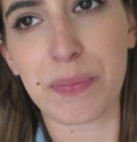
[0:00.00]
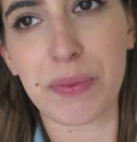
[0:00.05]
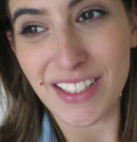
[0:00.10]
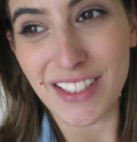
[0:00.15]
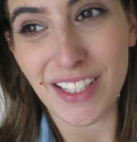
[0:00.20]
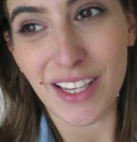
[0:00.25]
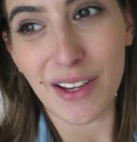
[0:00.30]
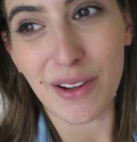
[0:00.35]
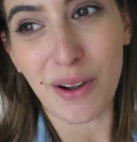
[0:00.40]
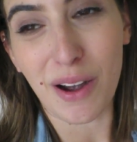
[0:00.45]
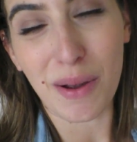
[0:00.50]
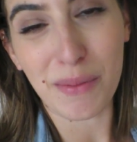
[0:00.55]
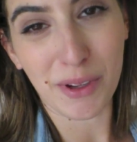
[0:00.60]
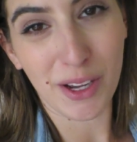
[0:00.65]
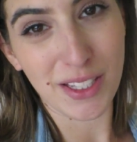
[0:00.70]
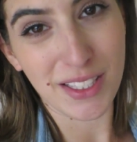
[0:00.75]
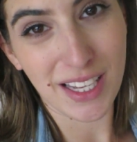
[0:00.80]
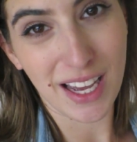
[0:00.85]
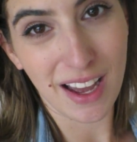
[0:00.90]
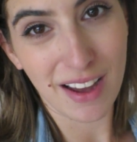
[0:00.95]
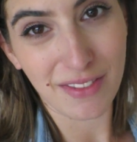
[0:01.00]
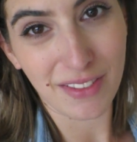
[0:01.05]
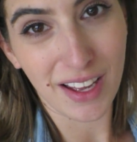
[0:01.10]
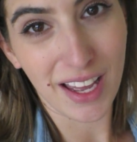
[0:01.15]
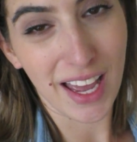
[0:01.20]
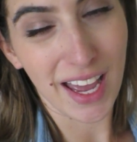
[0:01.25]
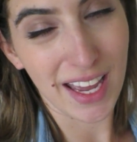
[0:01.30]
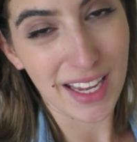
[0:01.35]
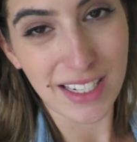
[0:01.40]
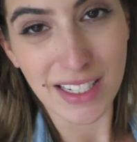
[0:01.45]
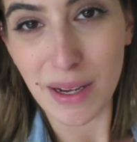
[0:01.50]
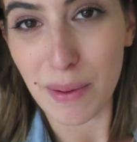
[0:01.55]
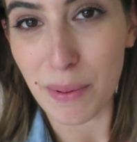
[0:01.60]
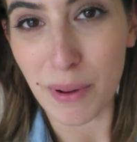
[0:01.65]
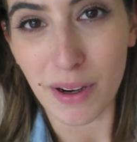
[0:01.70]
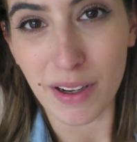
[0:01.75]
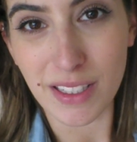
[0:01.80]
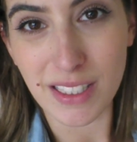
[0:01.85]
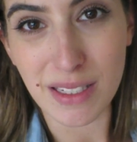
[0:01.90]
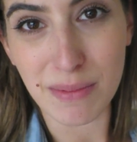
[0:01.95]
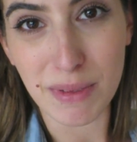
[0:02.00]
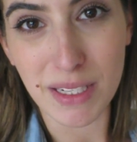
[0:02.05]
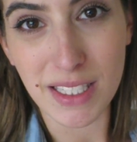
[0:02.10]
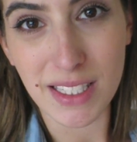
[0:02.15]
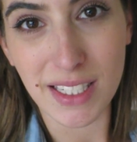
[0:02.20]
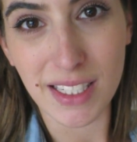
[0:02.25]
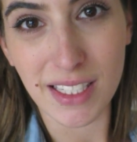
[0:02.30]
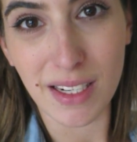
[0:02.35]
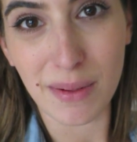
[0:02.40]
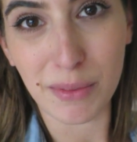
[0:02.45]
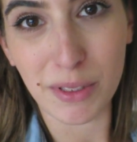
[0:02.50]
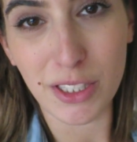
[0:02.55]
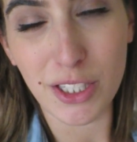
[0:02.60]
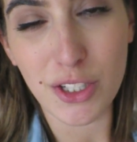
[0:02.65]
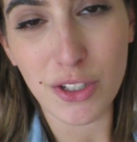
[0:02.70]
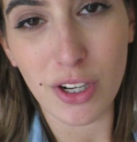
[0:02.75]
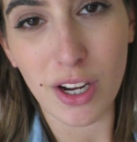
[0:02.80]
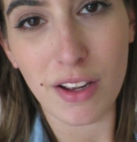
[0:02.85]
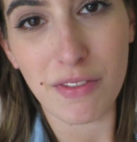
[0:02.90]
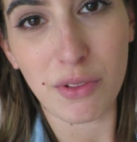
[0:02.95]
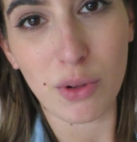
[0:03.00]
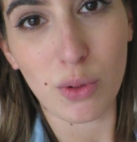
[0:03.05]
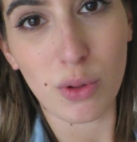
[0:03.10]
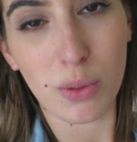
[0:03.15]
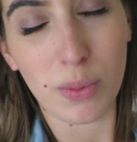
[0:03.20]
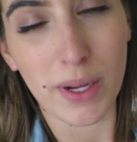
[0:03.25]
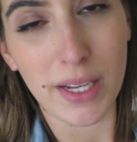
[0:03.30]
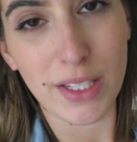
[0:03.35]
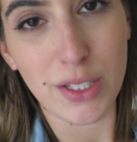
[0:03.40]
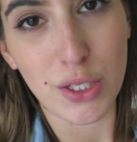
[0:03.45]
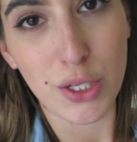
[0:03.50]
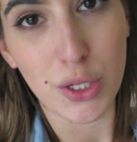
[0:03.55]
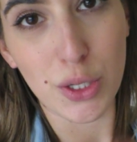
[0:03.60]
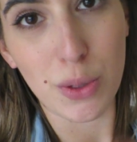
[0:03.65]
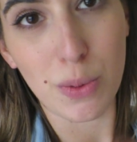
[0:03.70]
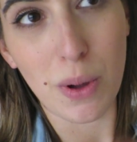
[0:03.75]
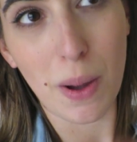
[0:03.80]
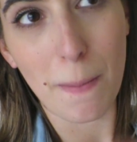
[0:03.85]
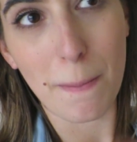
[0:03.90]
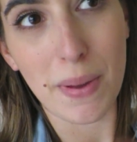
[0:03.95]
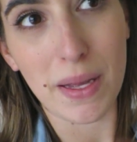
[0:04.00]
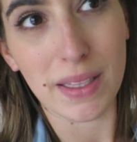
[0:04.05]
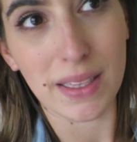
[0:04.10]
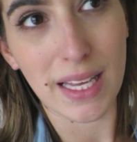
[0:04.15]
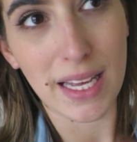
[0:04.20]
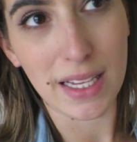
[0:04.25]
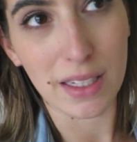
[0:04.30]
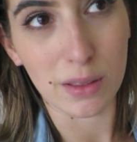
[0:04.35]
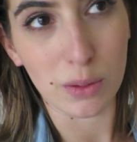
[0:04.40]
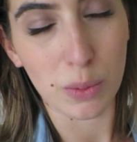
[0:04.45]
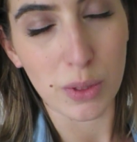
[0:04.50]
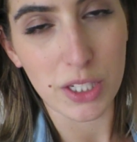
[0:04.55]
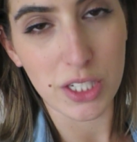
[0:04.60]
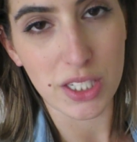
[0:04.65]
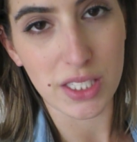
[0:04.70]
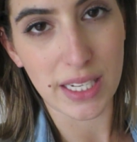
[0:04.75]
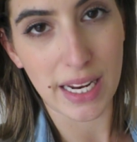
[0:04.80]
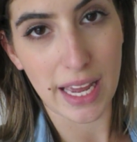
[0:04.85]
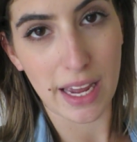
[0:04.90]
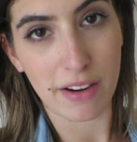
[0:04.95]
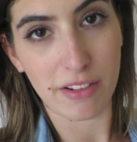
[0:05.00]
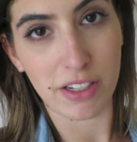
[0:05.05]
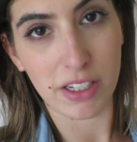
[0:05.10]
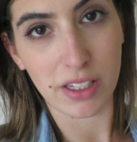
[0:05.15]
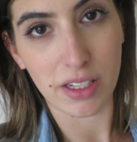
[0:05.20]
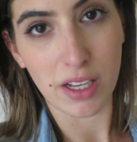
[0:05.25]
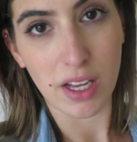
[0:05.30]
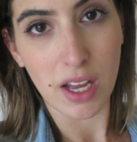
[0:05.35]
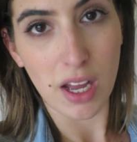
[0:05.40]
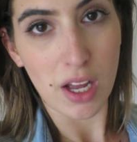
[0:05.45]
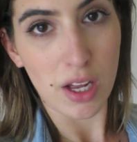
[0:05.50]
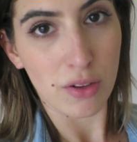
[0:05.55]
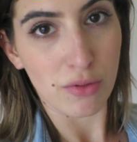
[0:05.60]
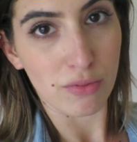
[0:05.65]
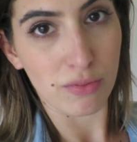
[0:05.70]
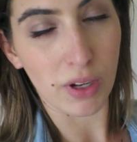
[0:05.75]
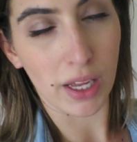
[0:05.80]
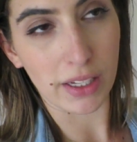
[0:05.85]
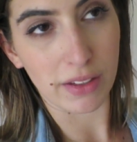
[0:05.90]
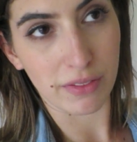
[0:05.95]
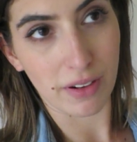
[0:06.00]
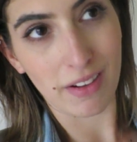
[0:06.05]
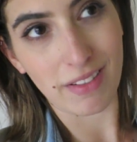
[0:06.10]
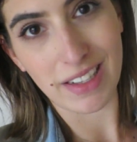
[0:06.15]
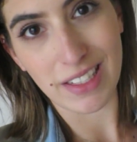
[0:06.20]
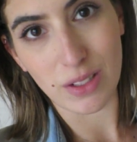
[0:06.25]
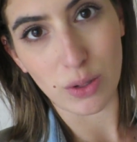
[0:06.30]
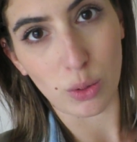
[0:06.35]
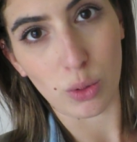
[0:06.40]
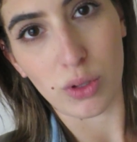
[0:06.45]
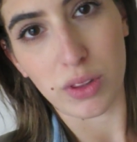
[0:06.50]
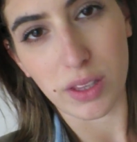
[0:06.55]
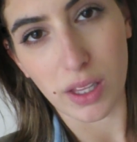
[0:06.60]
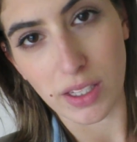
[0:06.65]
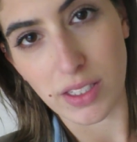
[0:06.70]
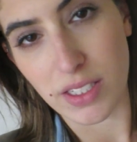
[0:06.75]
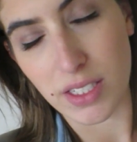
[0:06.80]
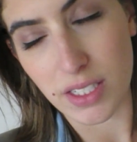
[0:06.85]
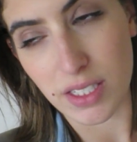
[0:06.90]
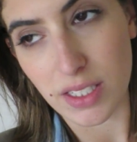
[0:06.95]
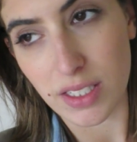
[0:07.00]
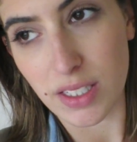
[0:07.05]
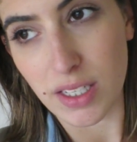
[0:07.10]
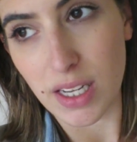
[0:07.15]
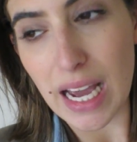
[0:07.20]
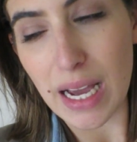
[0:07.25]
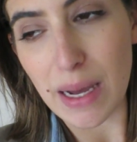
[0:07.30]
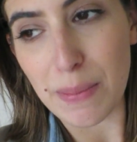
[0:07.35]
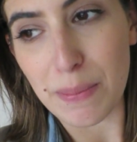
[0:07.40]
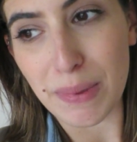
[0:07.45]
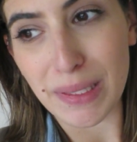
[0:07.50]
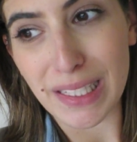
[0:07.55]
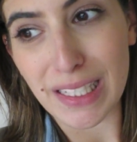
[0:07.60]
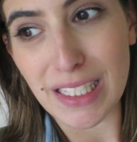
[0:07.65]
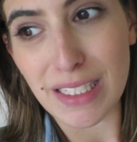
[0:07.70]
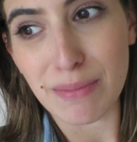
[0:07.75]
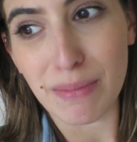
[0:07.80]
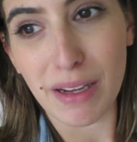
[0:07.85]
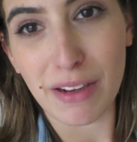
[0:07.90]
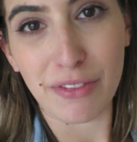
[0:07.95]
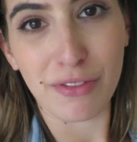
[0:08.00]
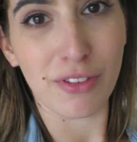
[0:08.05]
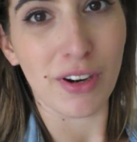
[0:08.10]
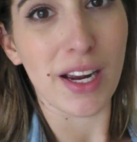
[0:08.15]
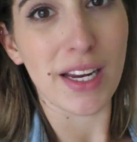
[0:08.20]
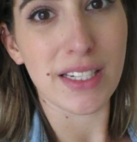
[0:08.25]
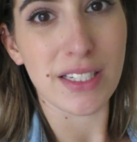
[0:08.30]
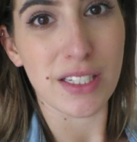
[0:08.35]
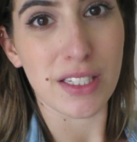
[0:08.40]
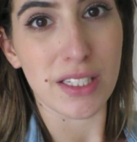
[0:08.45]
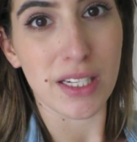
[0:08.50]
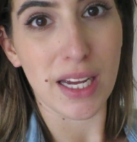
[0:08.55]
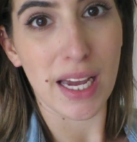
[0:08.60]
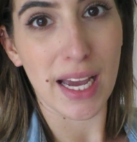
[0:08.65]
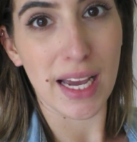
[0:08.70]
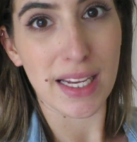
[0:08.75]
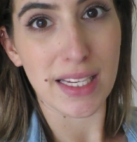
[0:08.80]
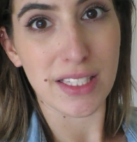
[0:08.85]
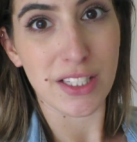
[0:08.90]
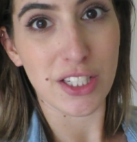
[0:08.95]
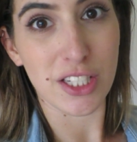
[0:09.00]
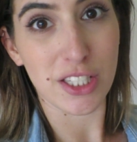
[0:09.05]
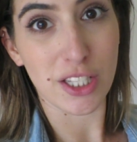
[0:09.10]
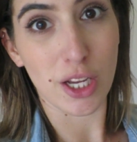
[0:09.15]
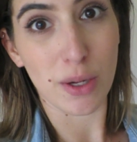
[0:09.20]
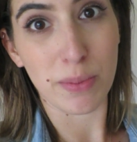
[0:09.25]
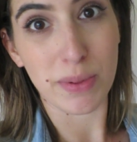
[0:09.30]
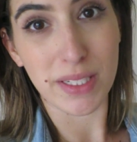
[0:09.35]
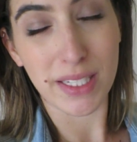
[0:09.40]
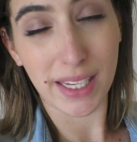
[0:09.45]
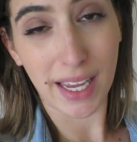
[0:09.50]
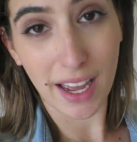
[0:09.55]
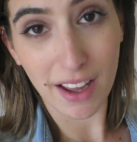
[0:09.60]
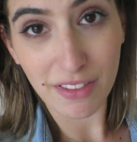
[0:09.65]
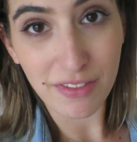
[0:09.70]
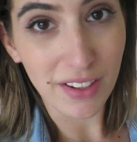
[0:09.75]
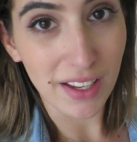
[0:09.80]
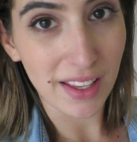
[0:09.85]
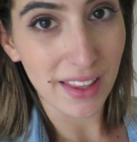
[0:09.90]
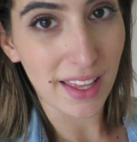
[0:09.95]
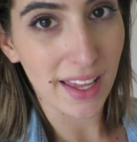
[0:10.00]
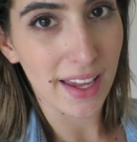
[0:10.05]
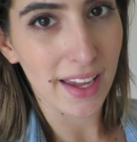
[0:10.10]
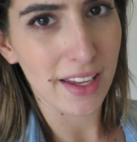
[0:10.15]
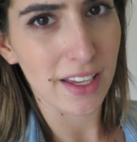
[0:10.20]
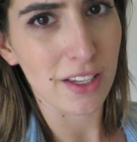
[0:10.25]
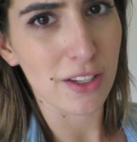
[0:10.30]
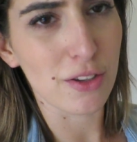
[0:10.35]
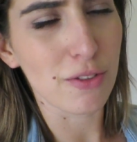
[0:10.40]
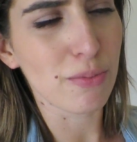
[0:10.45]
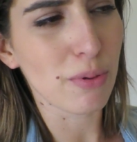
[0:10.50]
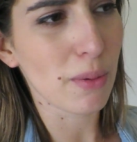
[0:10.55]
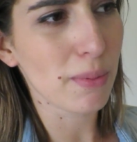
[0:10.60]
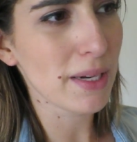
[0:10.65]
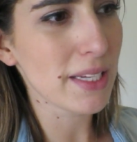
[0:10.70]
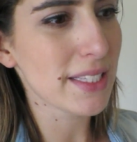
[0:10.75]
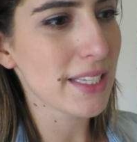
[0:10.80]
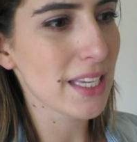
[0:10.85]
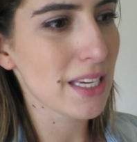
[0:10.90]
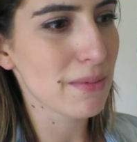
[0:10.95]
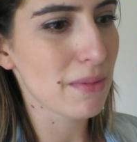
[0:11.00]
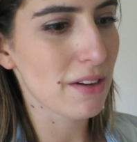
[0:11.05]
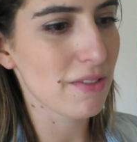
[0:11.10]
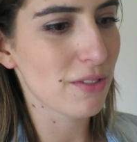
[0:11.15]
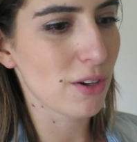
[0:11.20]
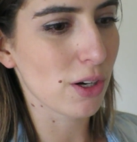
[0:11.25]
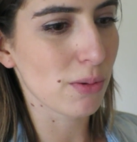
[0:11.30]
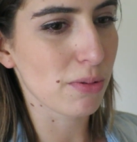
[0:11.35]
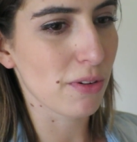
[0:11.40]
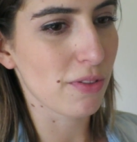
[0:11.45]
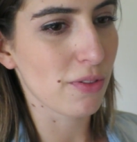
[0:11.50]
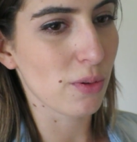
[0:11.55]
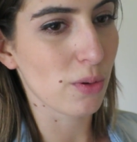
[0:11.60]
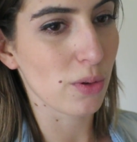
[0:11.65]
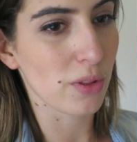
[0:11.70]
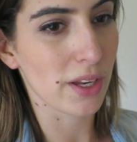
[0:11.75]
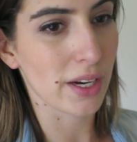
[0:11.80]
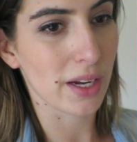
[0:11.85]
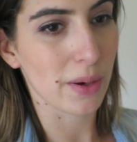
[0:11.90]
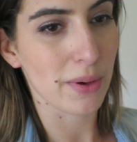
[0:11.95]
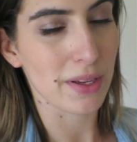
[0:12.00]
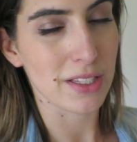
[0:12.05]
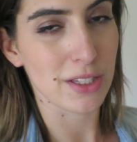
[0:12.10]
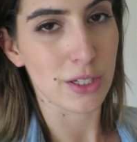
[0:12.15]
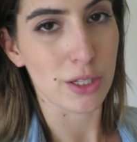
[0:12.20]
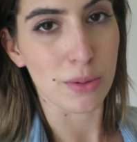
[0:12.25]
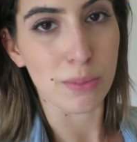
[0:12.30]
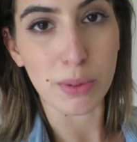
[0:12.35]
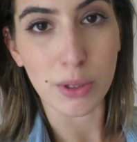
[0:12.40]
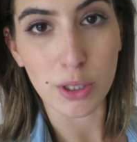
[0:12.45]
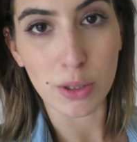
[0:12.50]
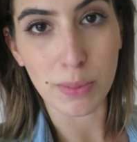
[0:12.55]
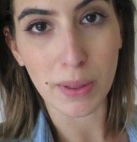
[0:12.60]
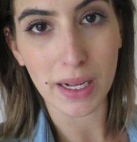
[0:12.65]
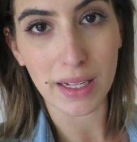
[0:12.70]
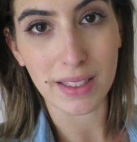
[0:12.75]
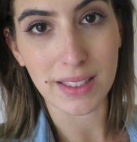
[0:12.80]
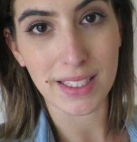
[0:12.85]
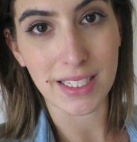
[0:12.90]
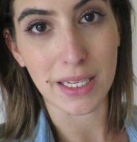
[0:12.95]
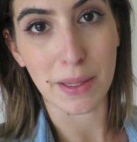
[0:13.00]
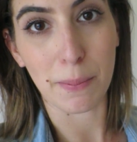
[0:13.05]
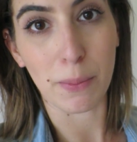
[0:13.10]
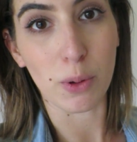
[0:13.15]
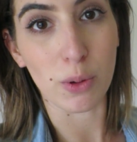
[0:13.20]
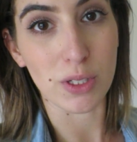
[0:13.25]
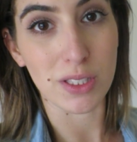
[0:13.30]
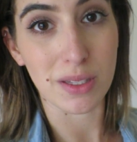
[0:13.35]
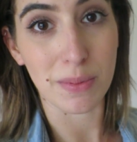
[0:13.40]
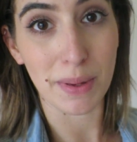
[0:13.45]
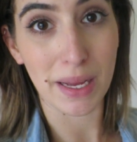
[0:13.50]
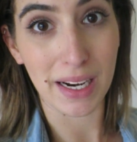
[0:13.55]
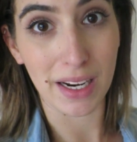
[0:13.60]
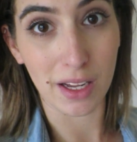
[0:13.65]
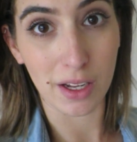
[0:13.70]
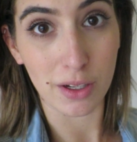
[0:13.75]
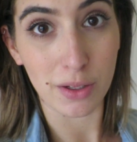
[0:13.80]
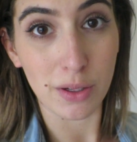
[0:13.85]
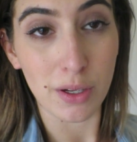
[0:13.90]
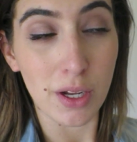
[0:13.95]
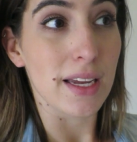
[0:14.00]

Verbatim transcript: So I'm going to have a hen party meeting. I'm going to drive all the way to Mill Hill, which is an area like very North London, um, because my friend has just opened a cafe there. You've probably seen in my vlog before that I went to Bluebells in Portobello.